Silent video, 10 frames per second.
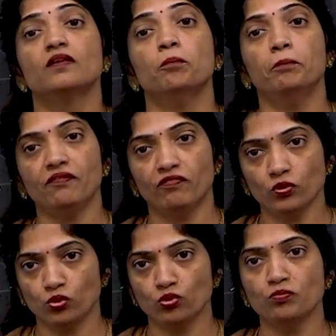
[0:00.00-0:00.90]
before
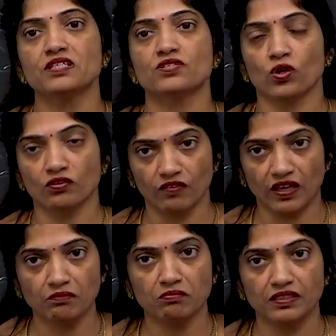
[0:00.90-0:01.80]
2 months or 1
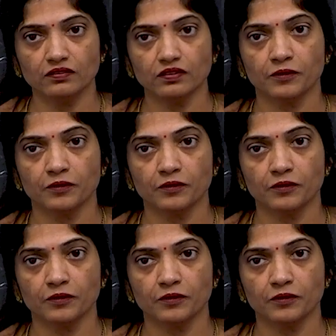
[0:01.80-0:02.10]
month,